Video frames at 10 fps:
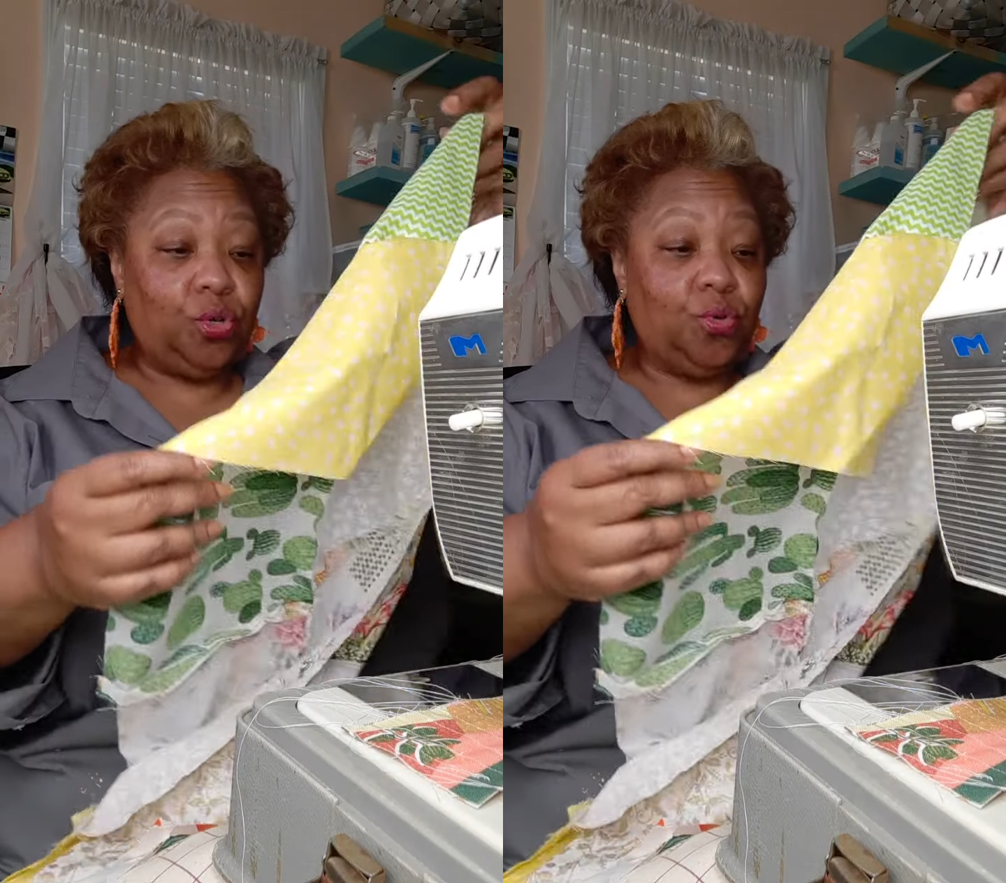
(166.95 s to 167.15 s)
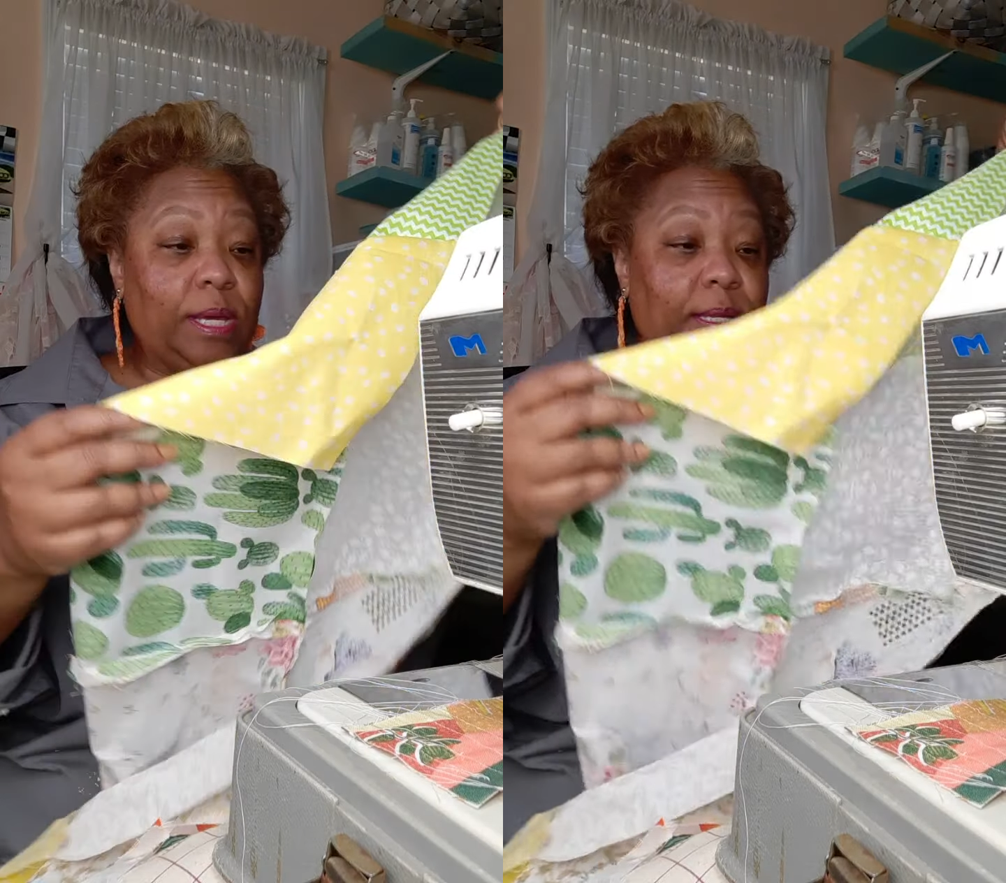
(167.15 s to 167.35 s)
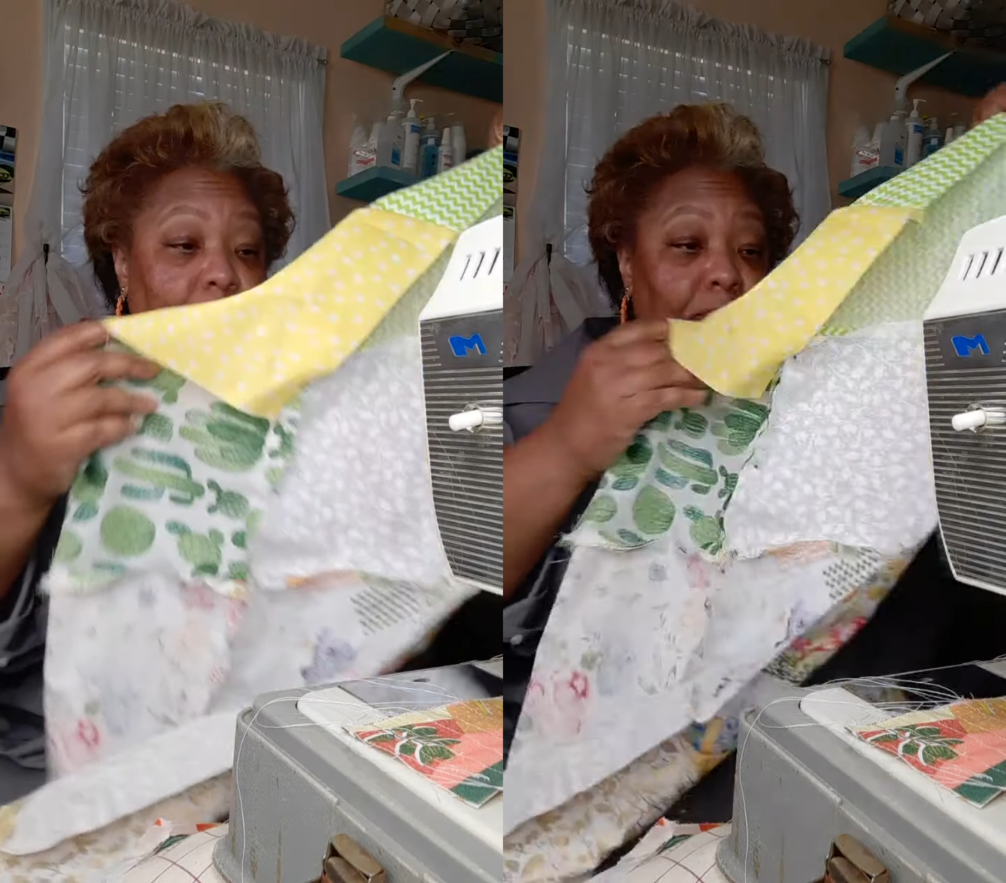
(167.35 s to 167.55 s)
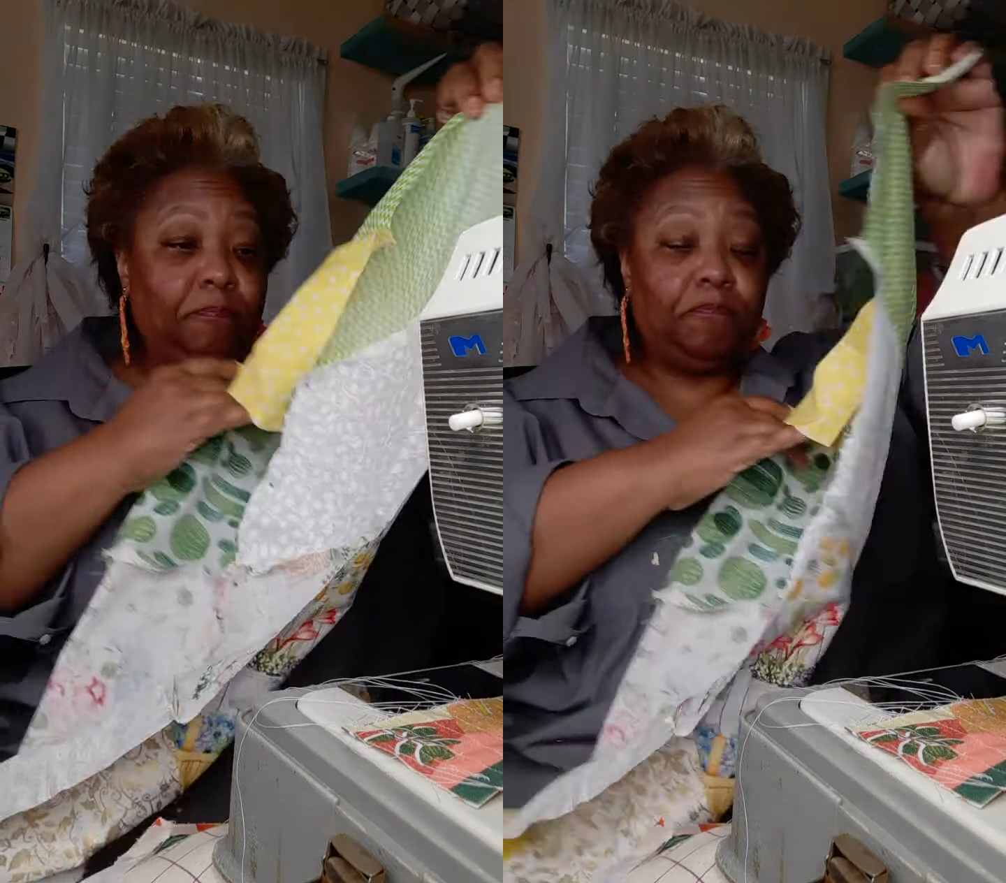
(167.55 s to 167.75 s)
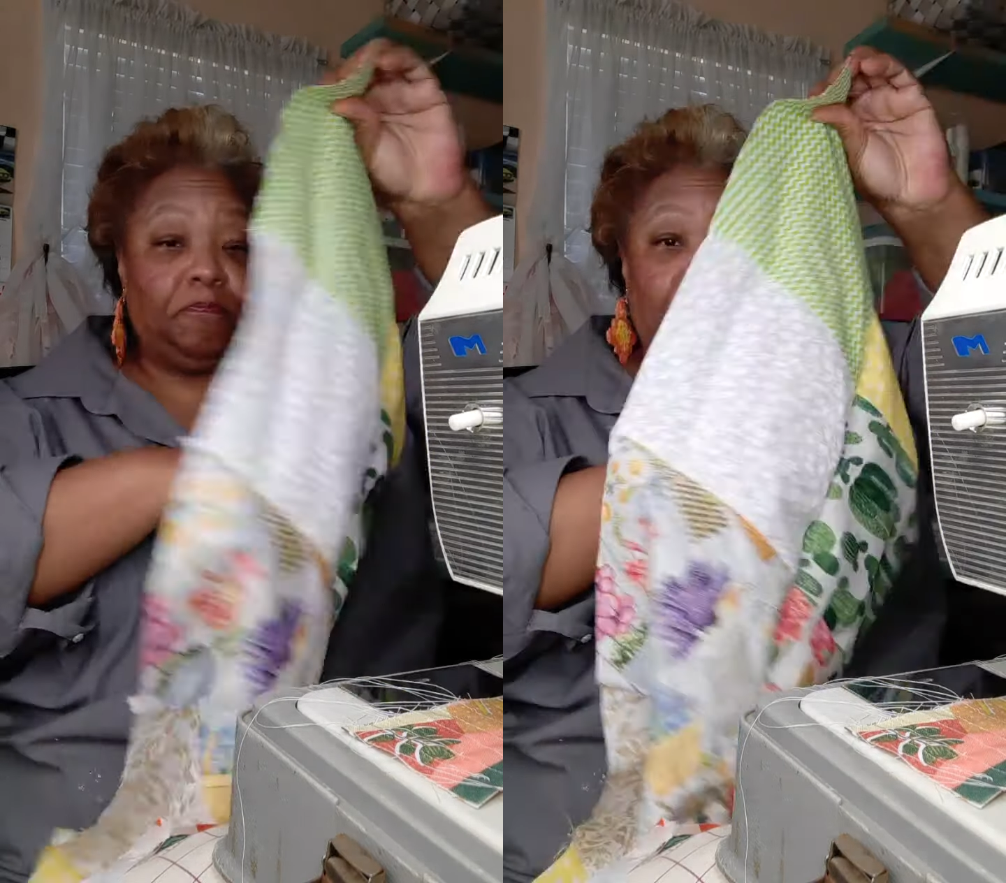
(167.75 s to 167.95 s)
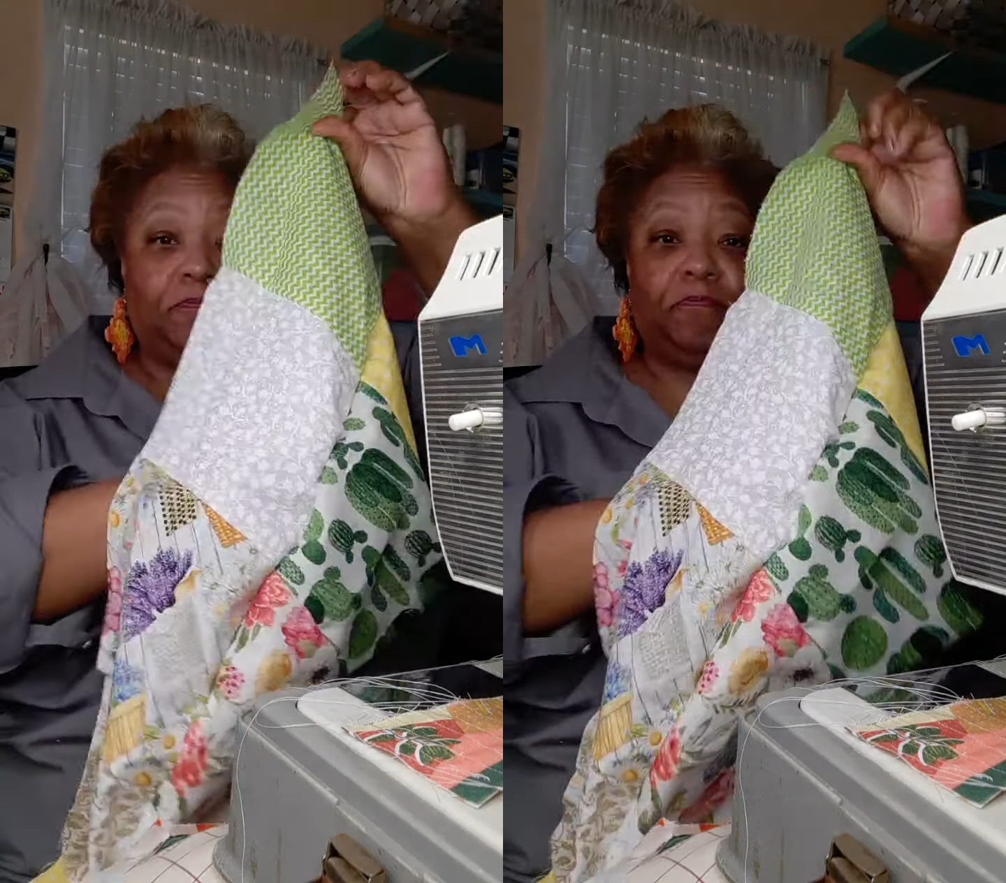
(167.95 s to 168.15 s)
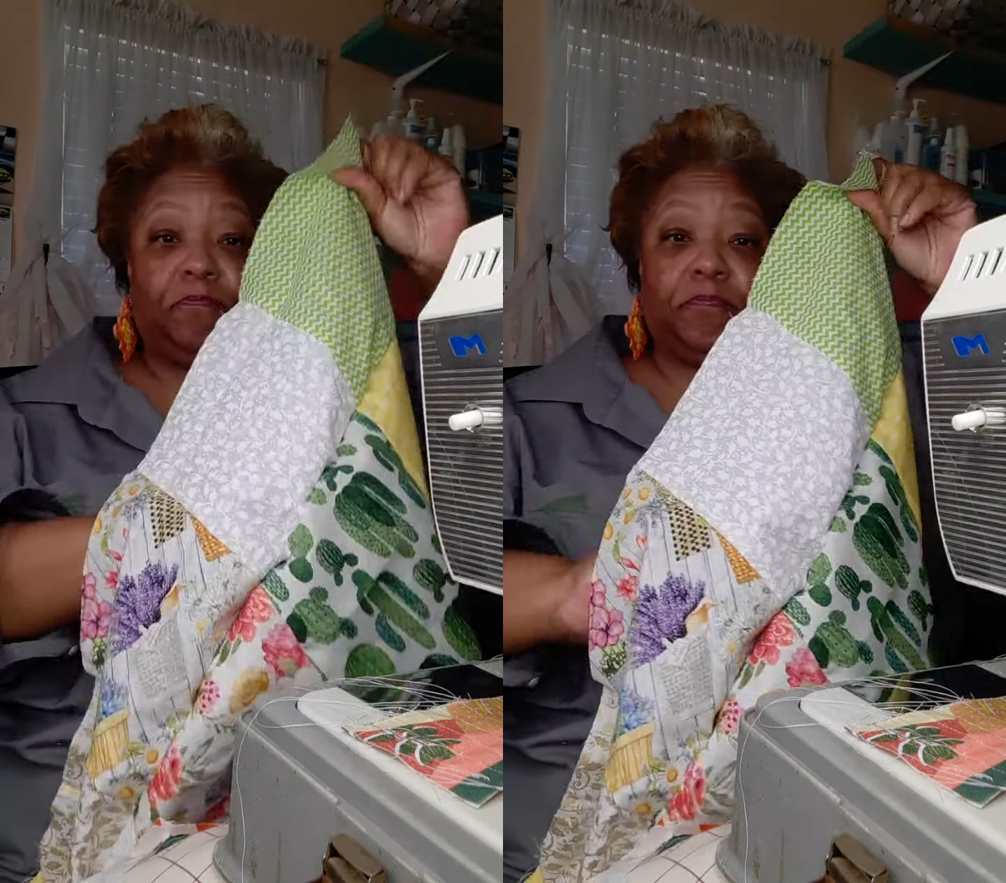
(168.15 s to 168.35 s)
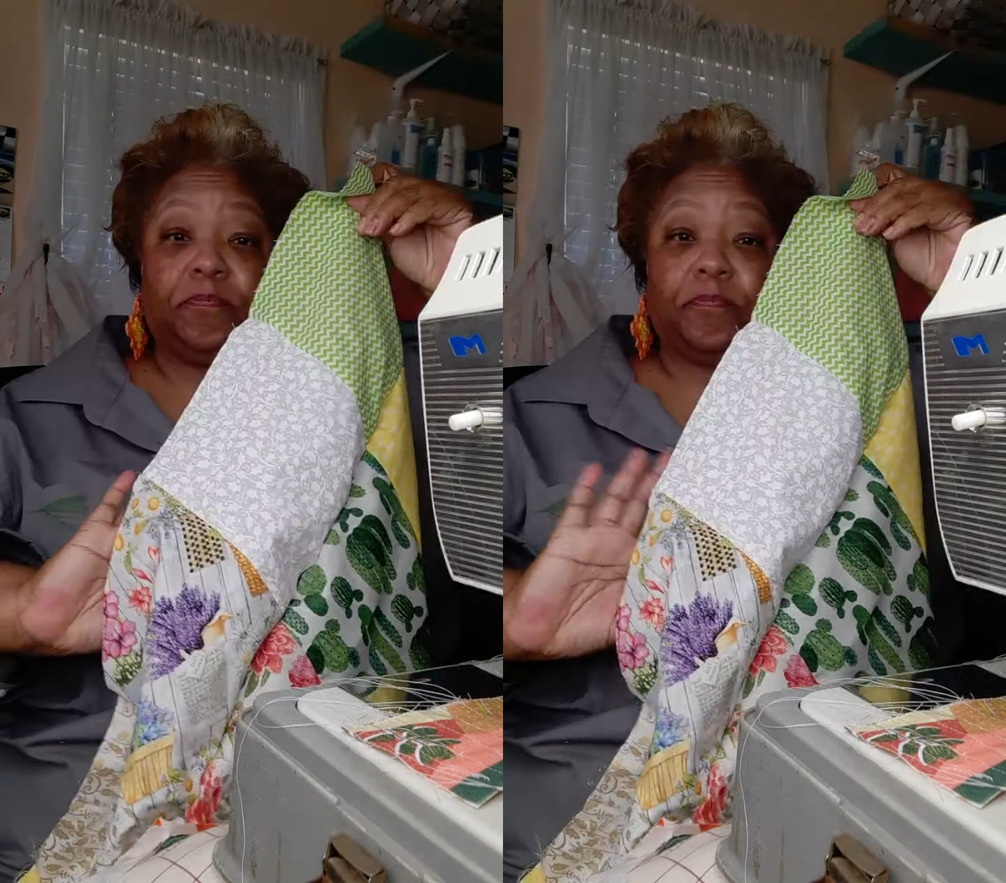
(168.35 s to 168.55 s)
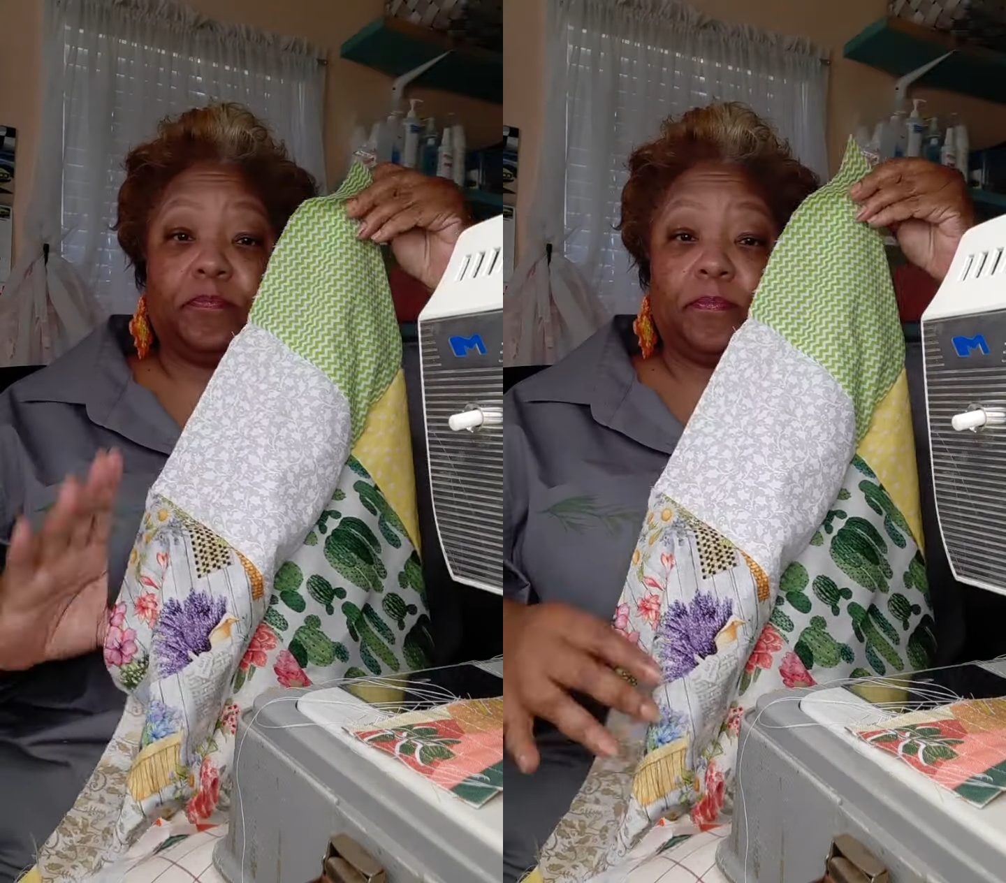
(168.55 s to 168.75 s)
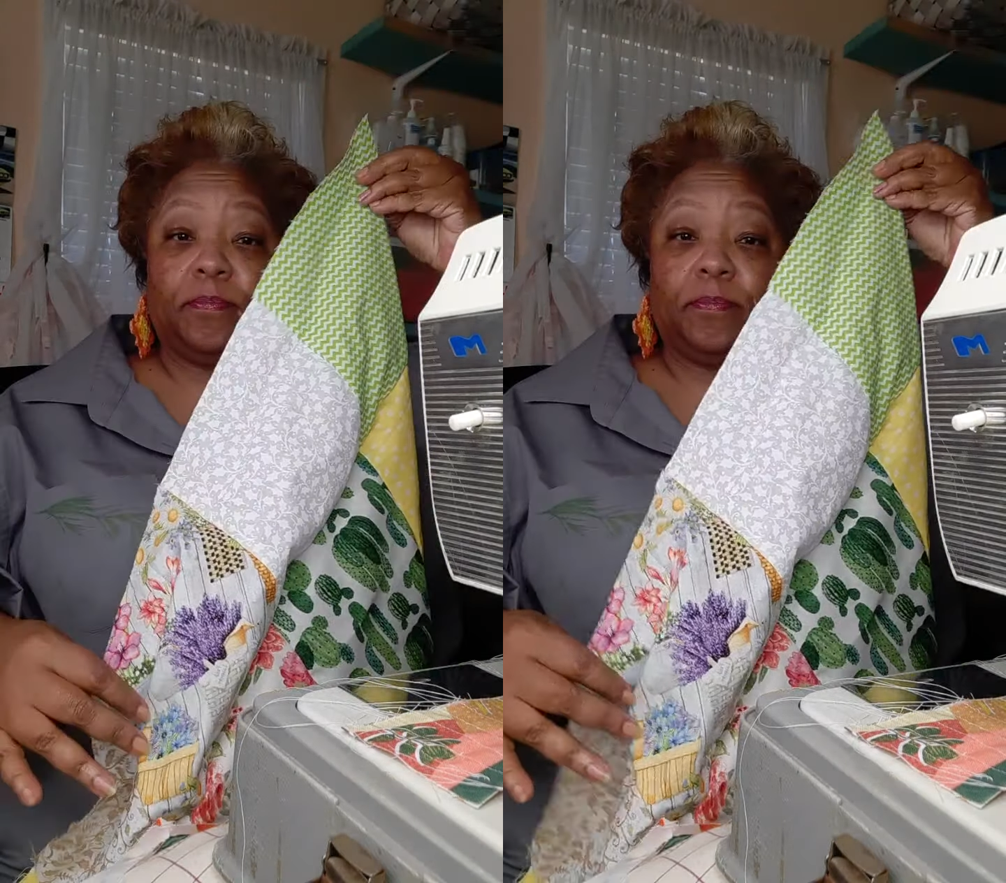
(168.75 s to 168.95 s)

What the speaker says: stash and added to it.